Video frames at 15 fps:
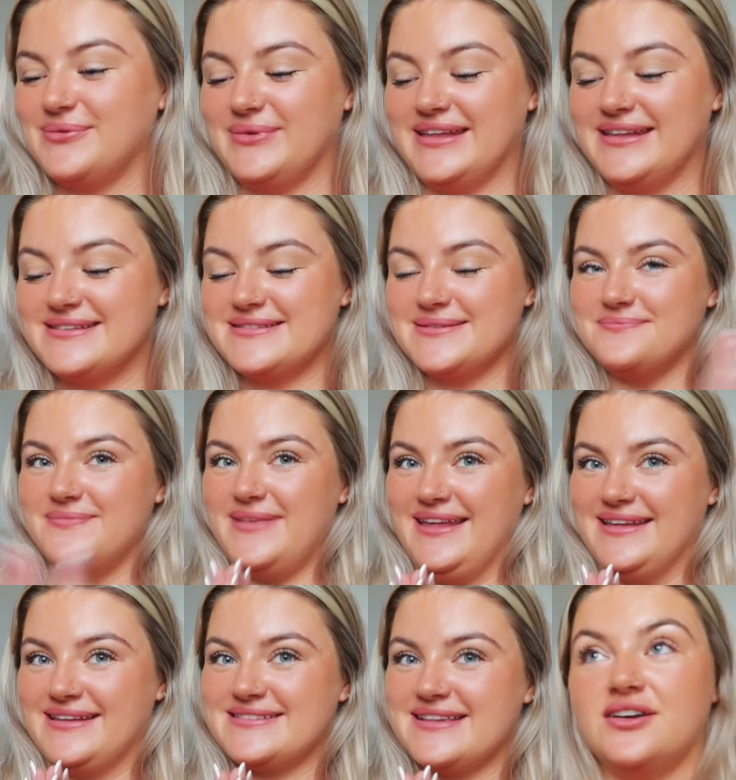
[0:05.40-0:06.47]
week's
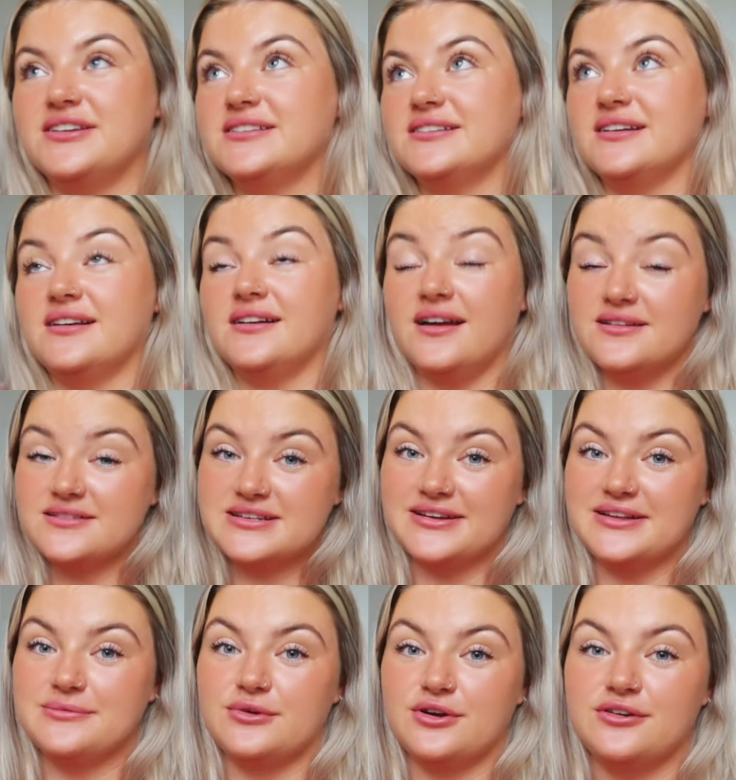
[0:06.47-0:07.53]
makes. I did a lot.
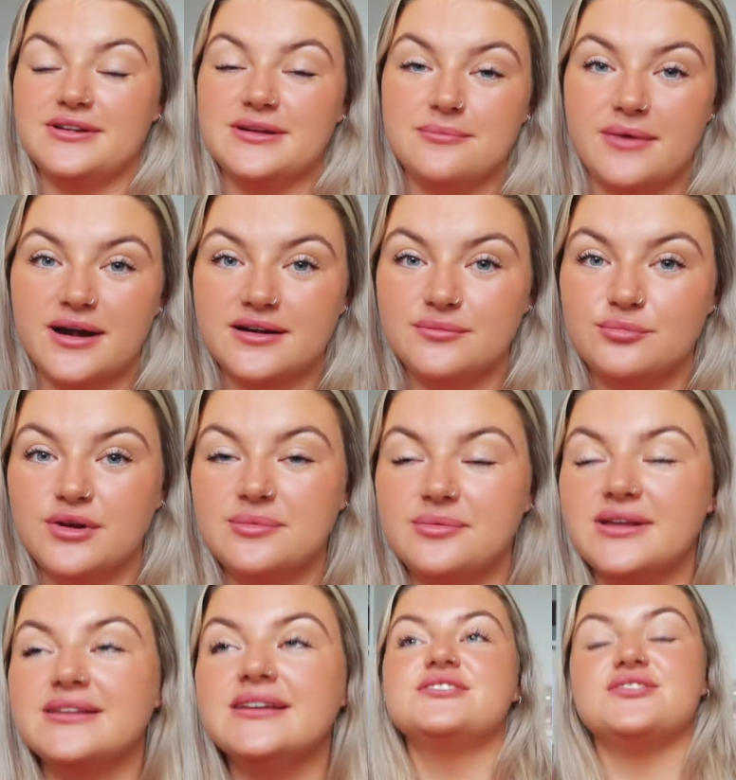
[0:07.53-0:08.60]
I am currently market
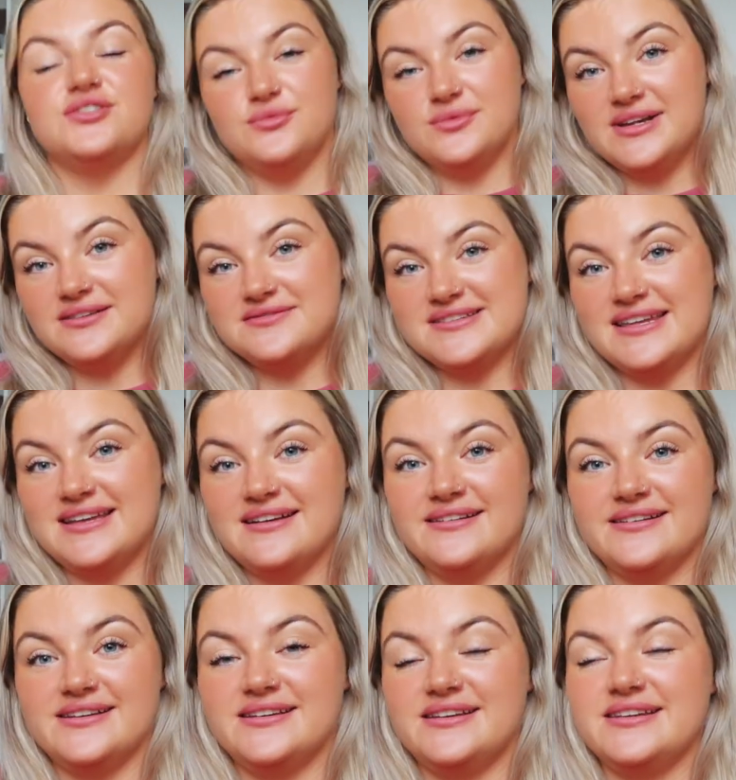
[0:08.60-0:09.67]
prepping, so you will have seen
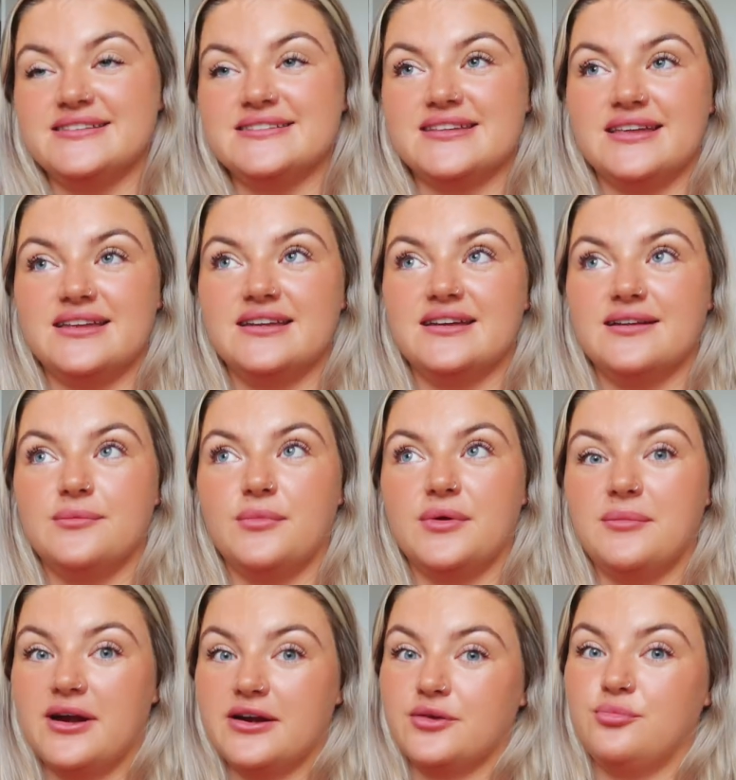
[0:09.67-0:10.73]
a lot of these in
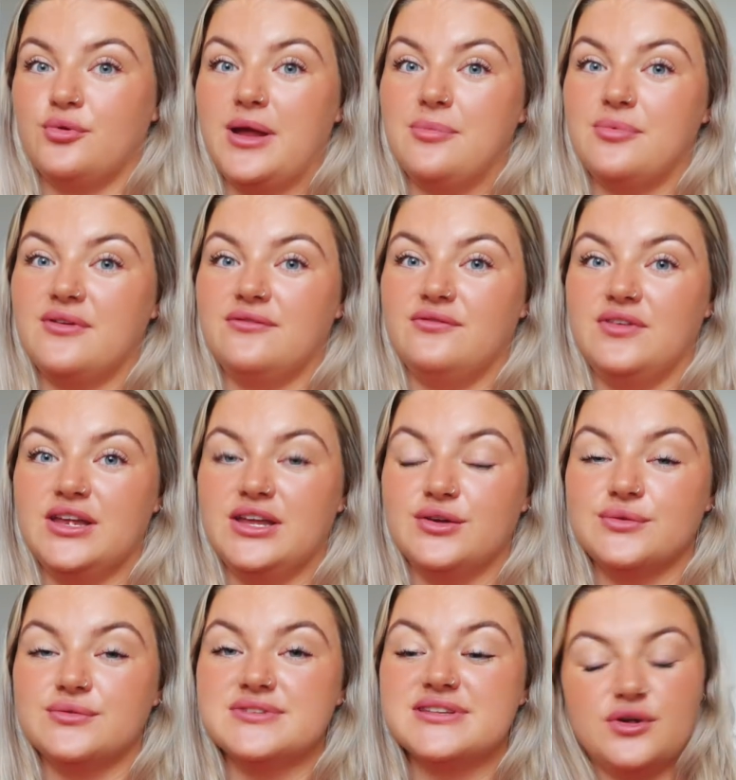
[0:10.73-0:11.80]
my market prep
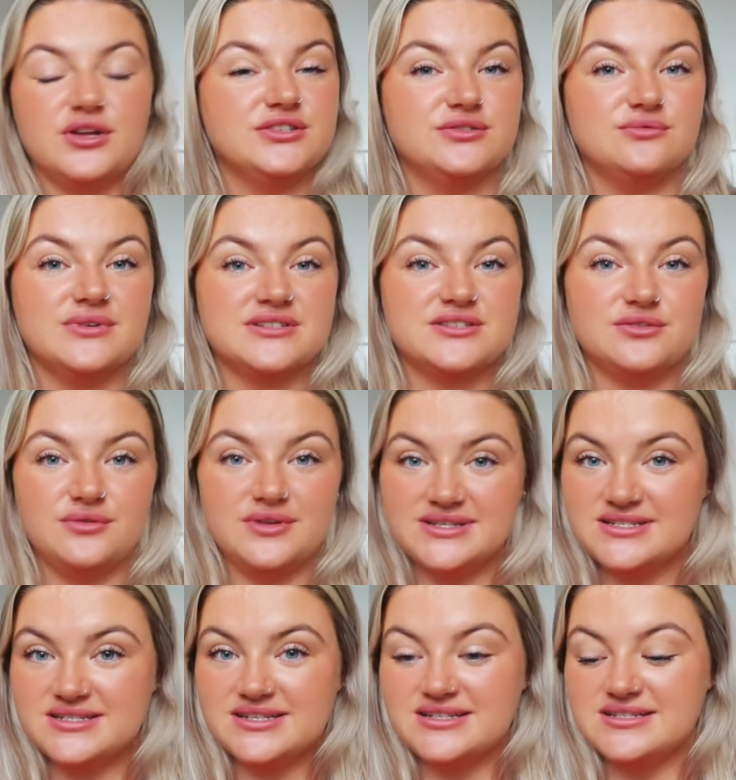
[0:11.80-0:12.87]
videos, but I do want to go
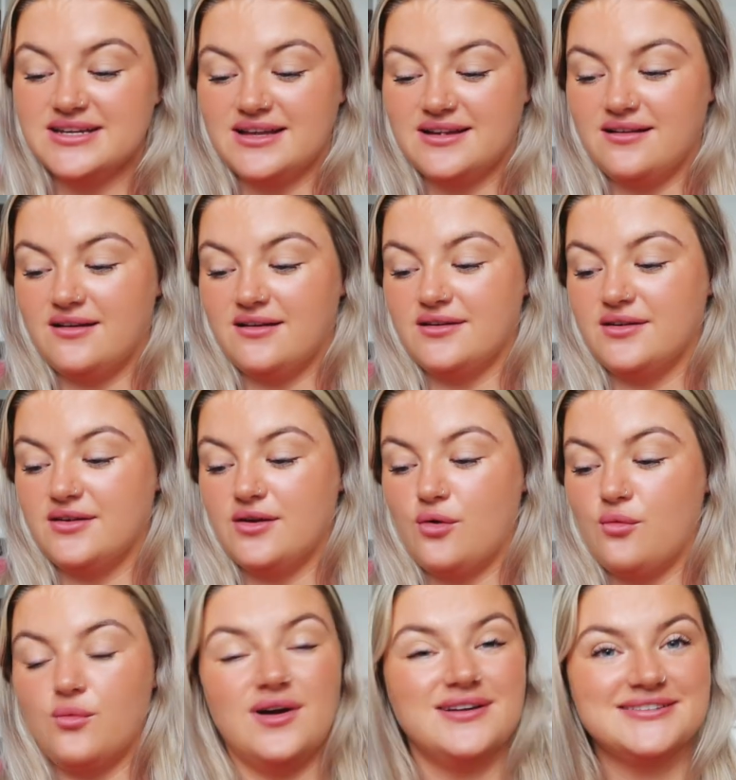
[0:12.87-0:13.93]
into detail
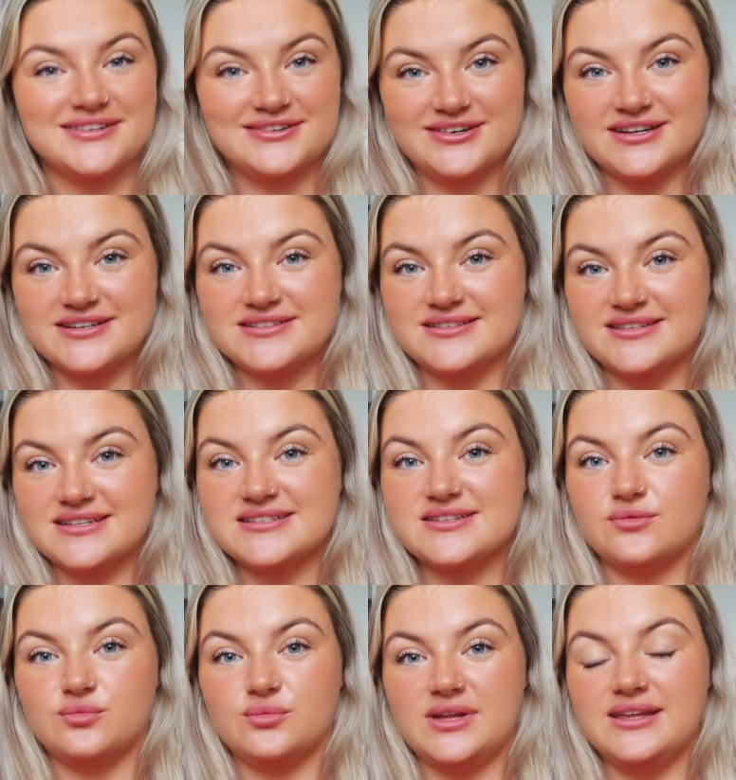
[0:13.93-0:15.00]
on what I created
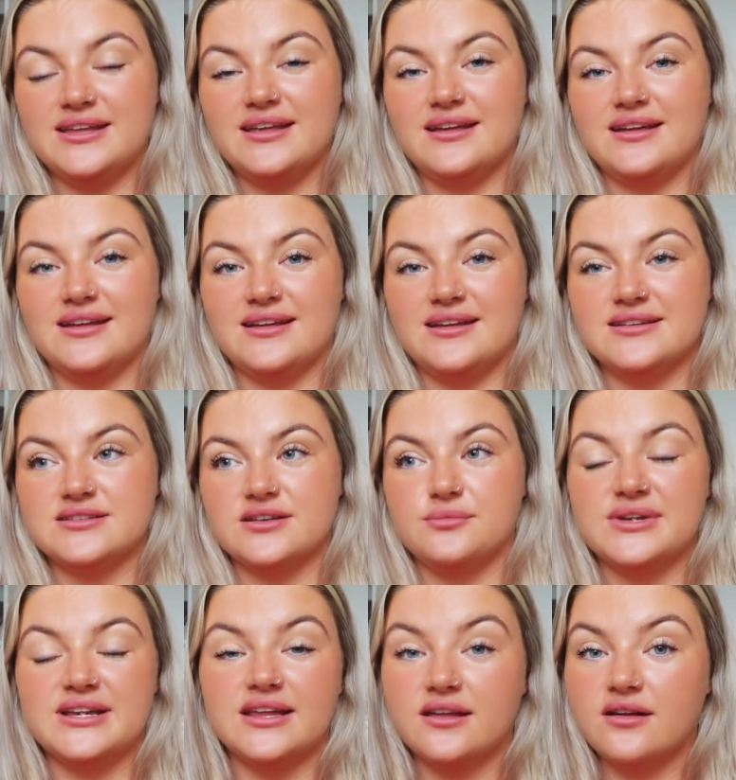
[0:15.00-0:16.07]
this week, and I
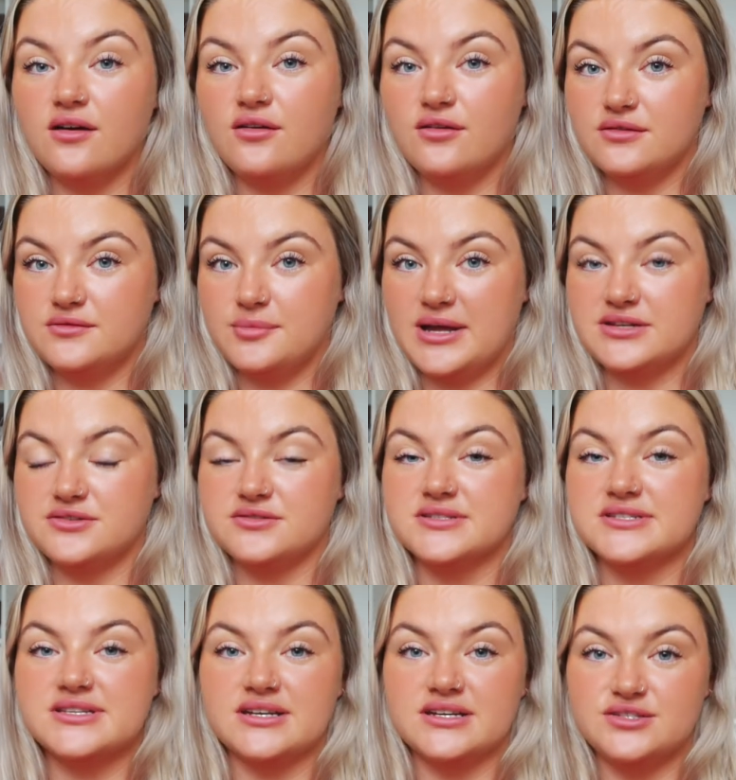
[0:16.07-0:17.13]
will link all of the
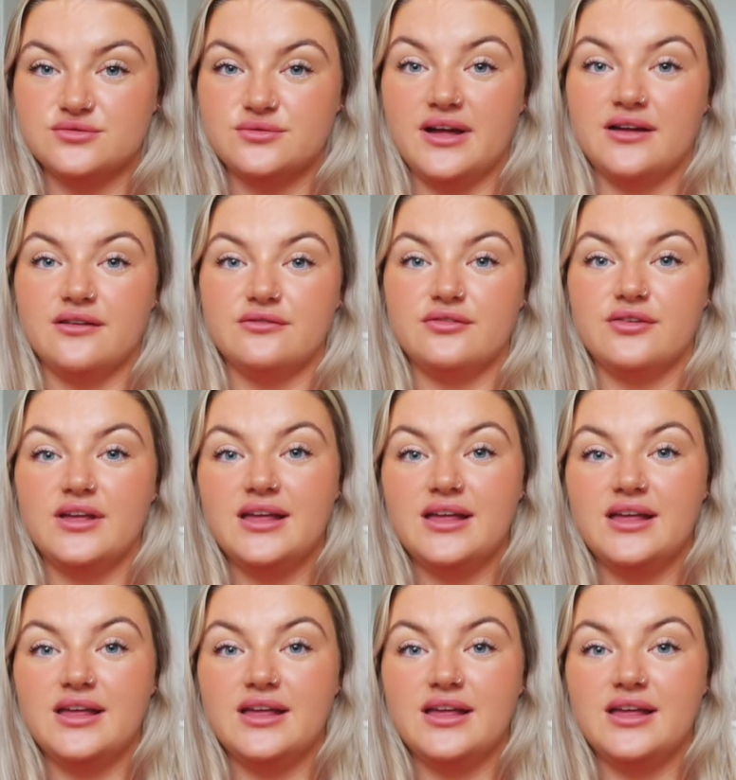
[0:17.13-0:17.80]
patterns that I do have